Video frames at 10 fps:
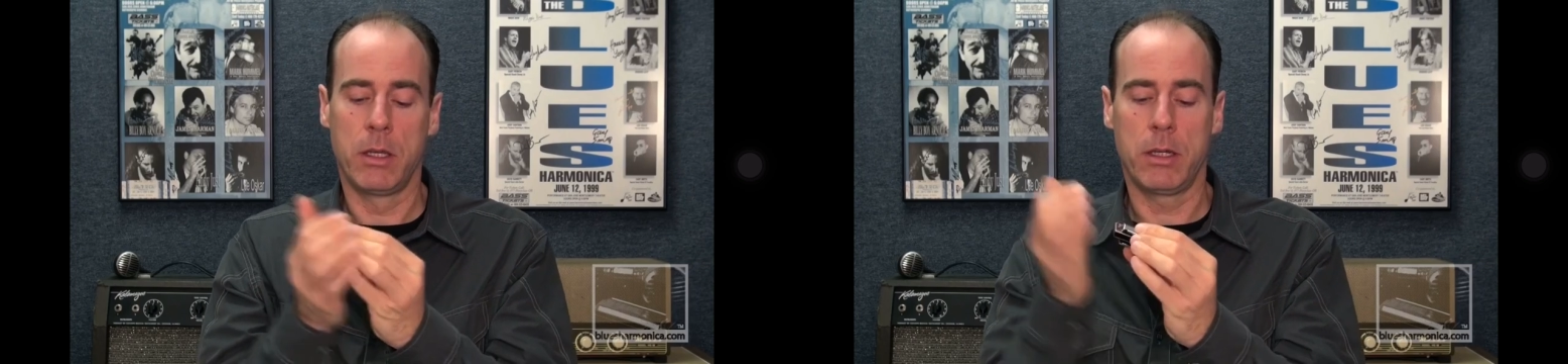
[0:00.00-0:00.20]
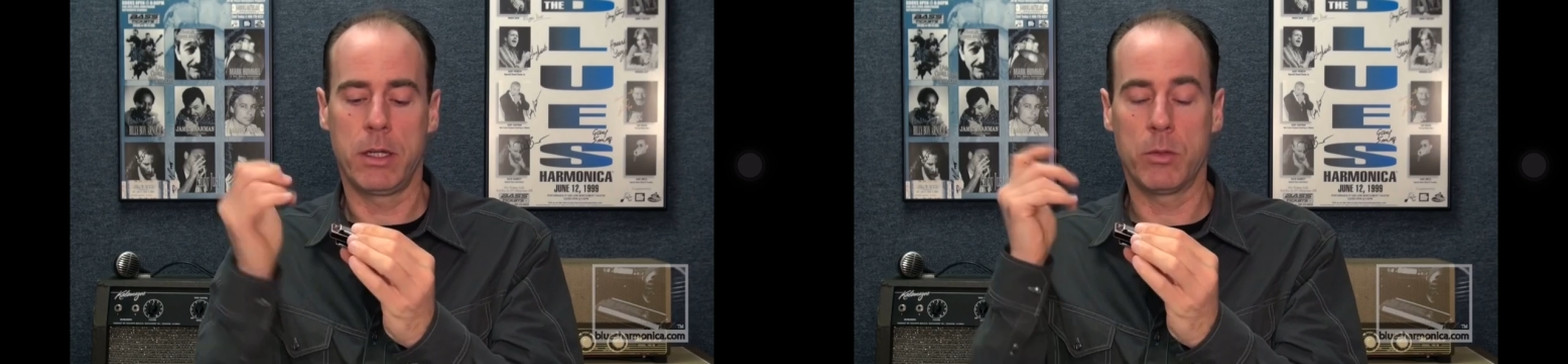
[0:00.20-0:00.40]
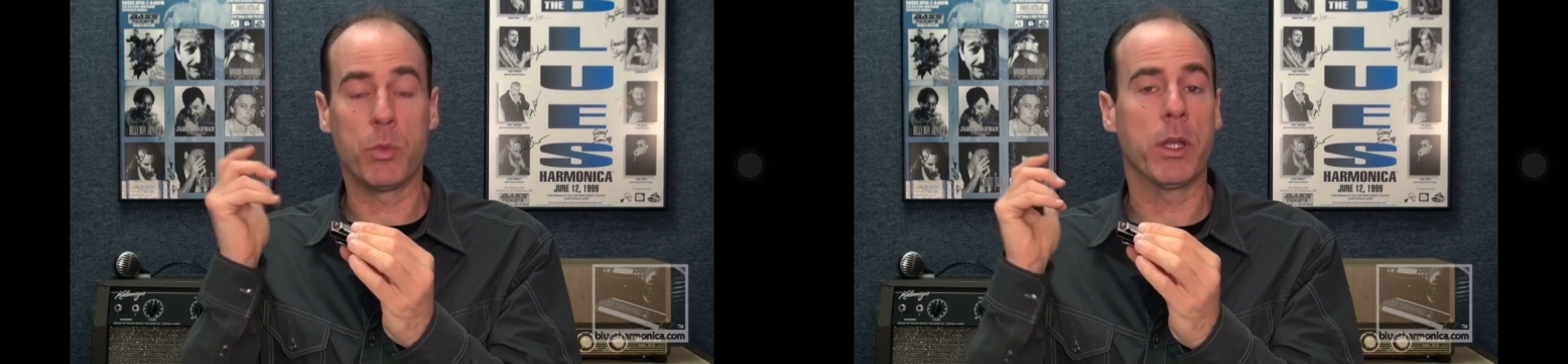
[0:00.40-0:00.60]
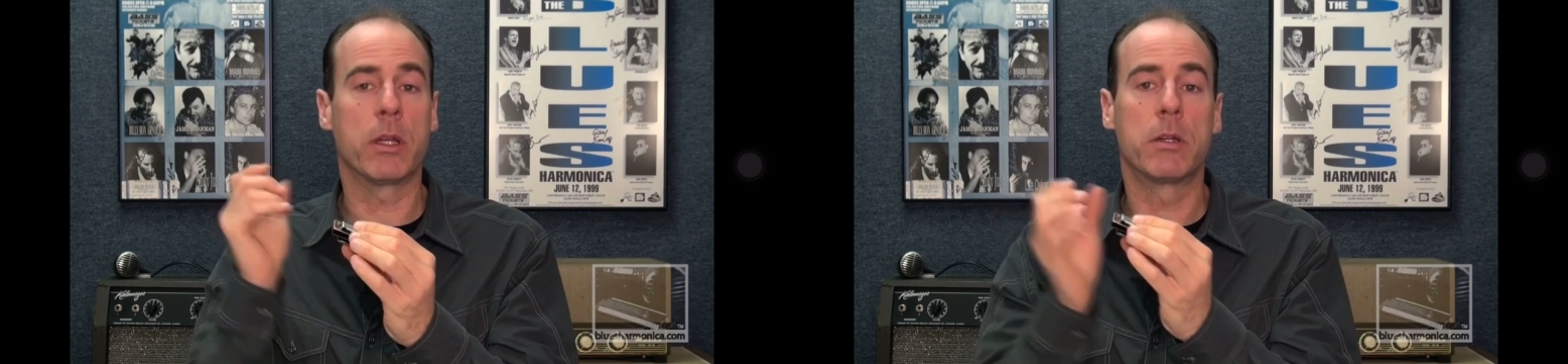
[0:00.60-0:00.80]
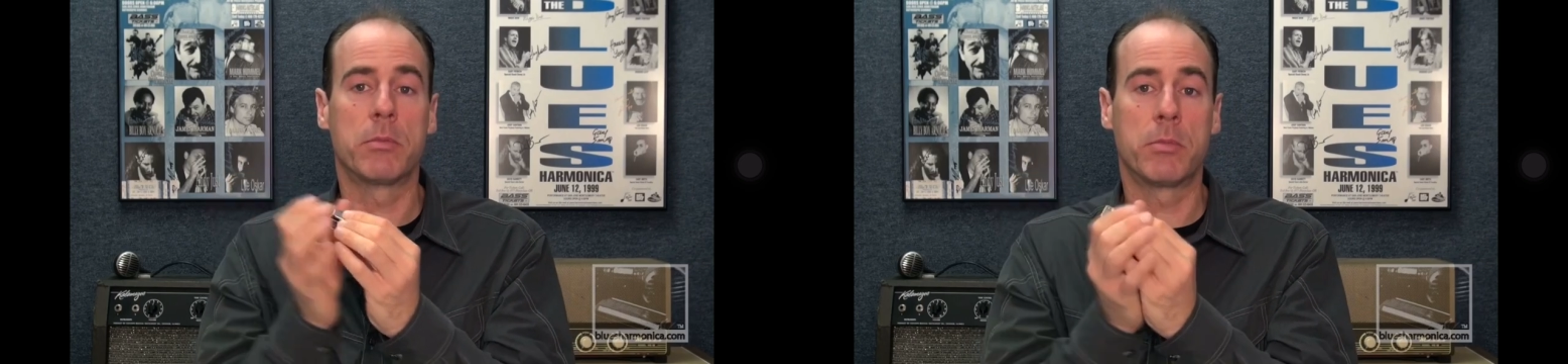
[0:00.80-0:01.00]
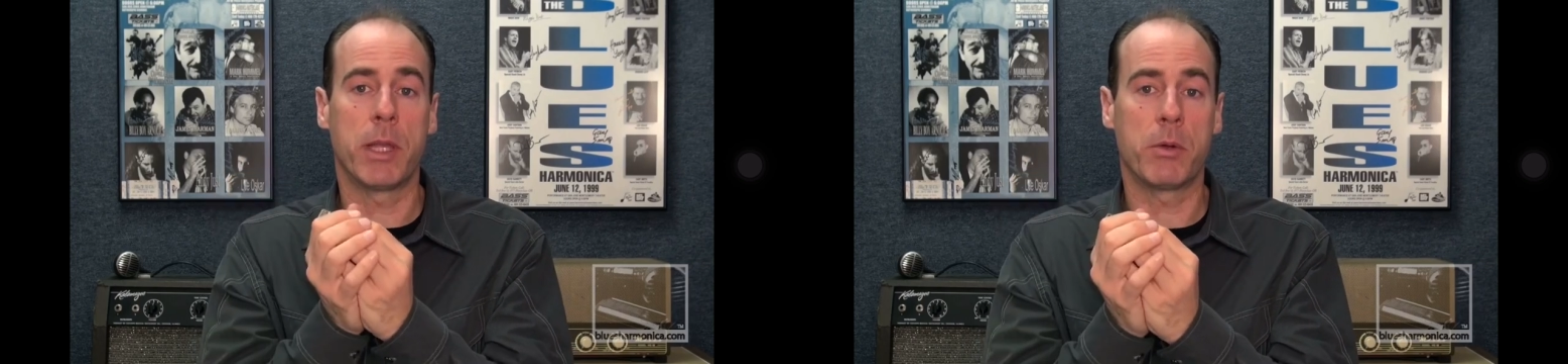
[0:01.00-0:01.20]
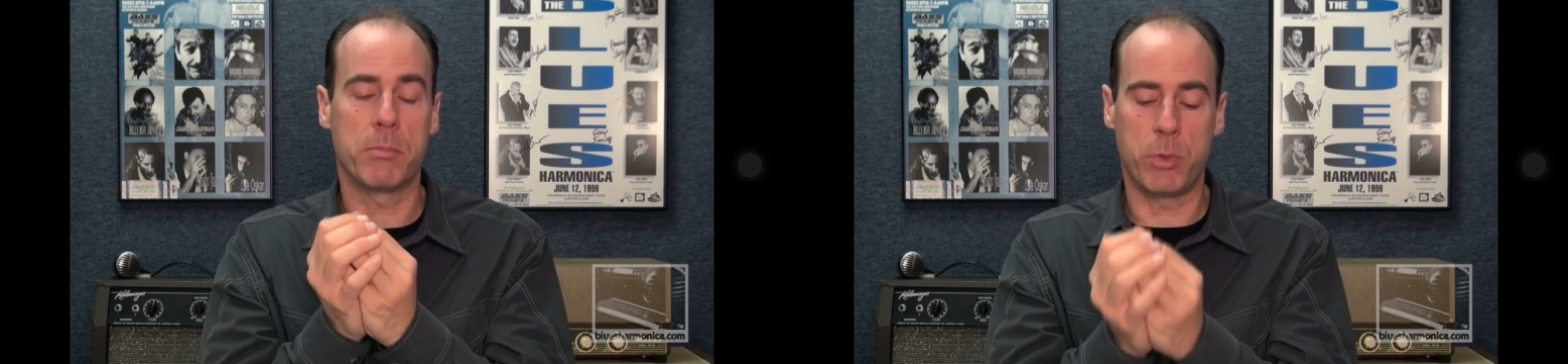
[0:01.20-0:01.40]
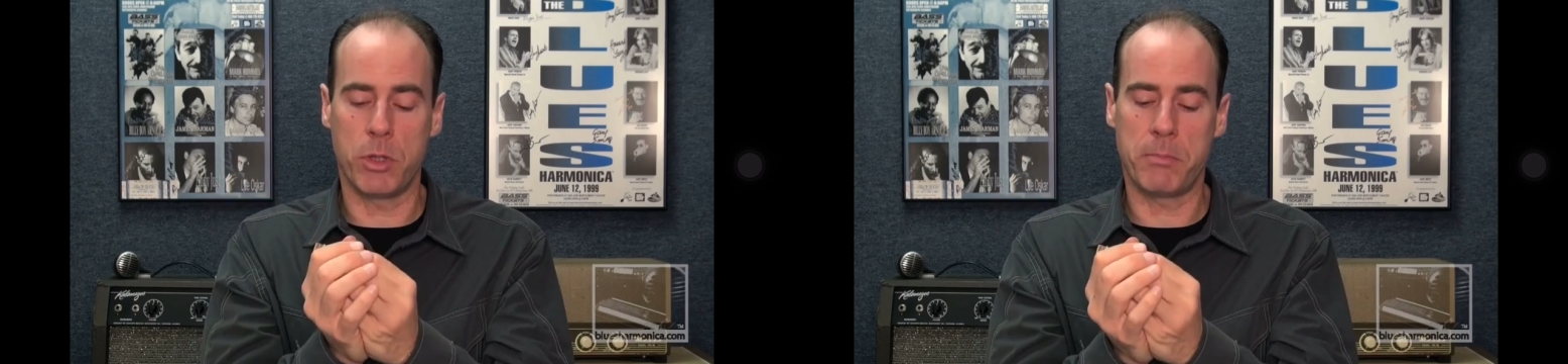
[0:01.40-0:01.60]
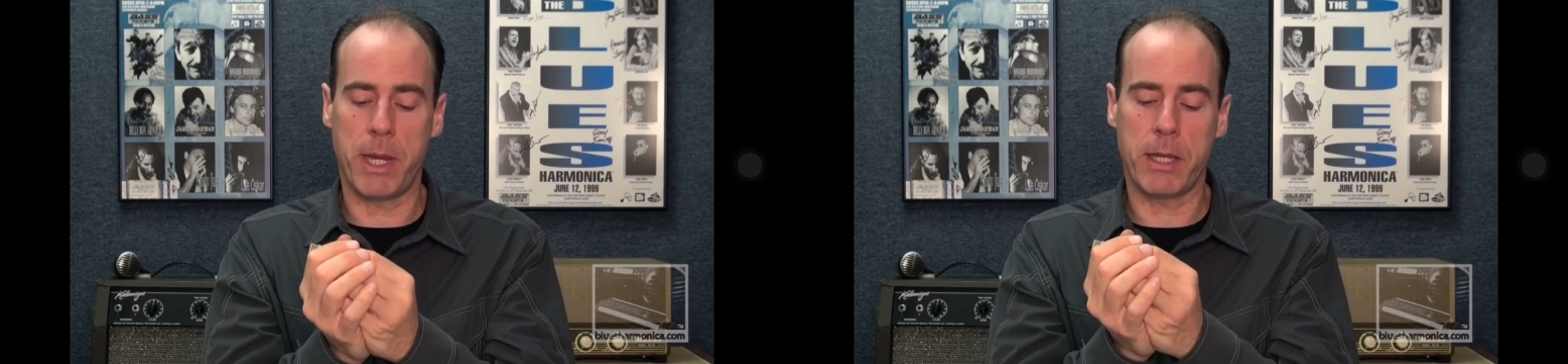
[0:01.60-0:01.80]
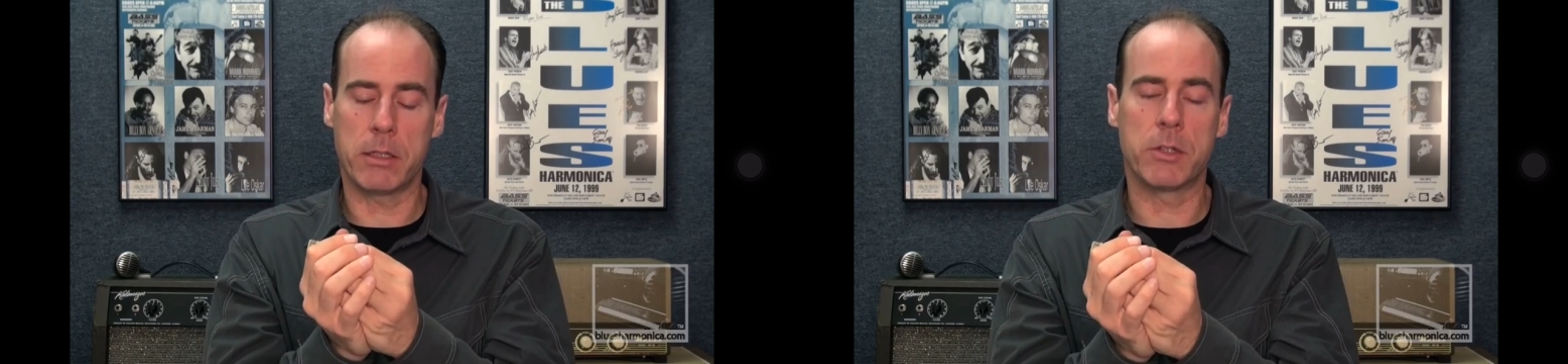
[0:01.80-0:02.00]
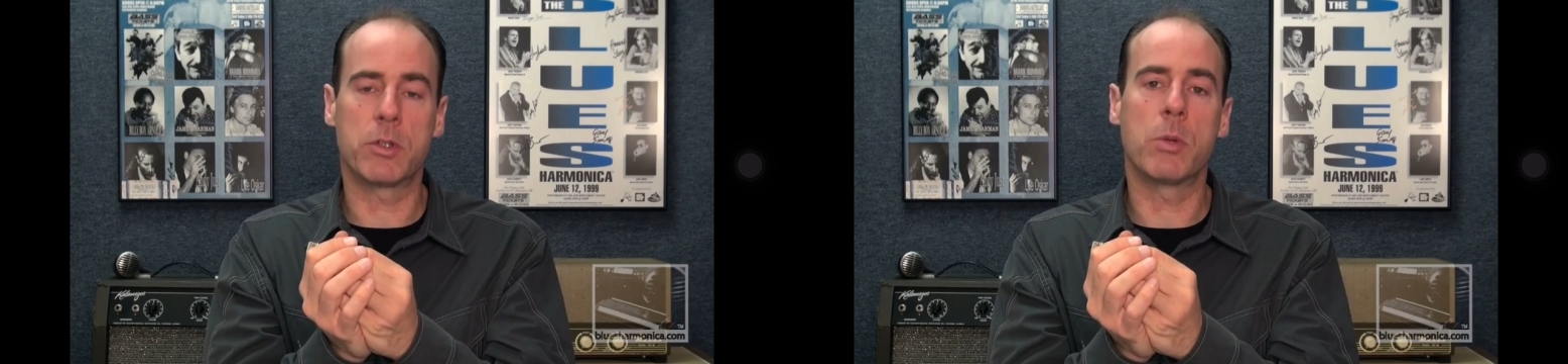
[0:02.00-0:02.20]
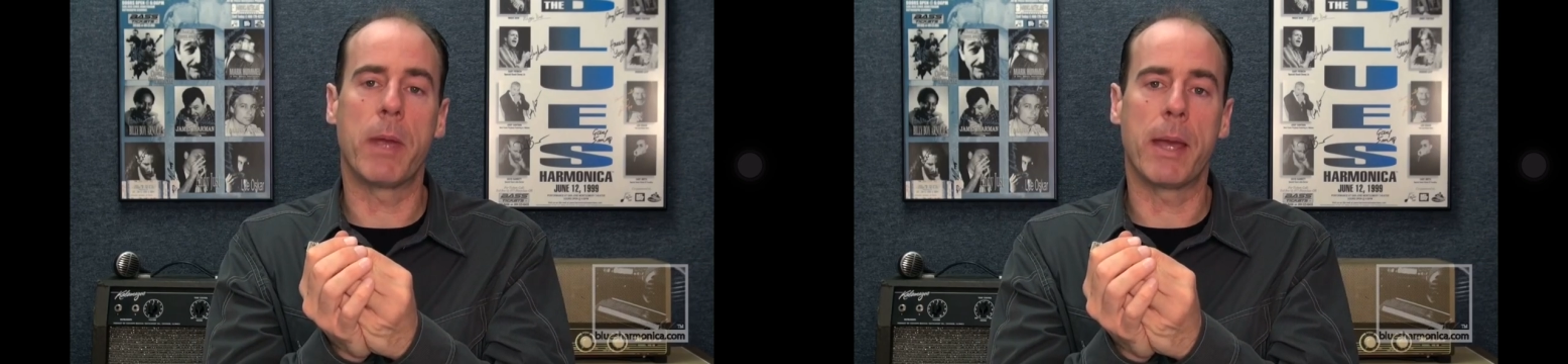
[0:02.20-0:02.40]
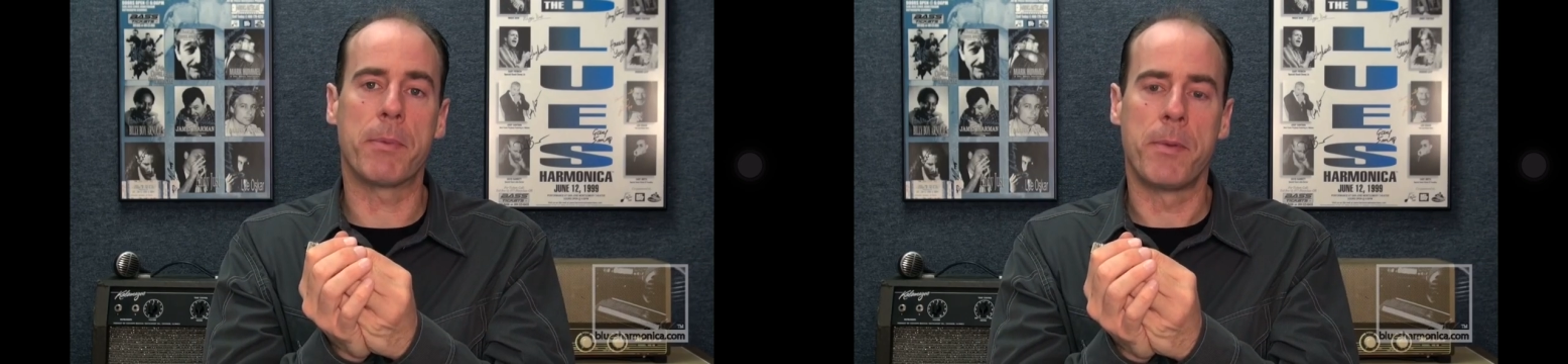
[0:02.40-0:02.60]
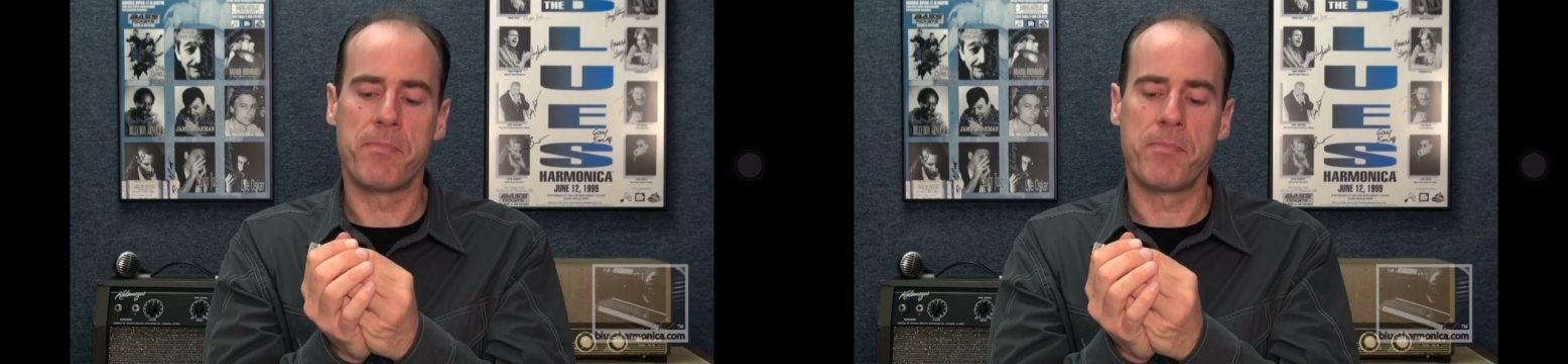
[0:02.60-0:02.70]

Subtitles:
rig, playing with a bullet mic and a tube amp,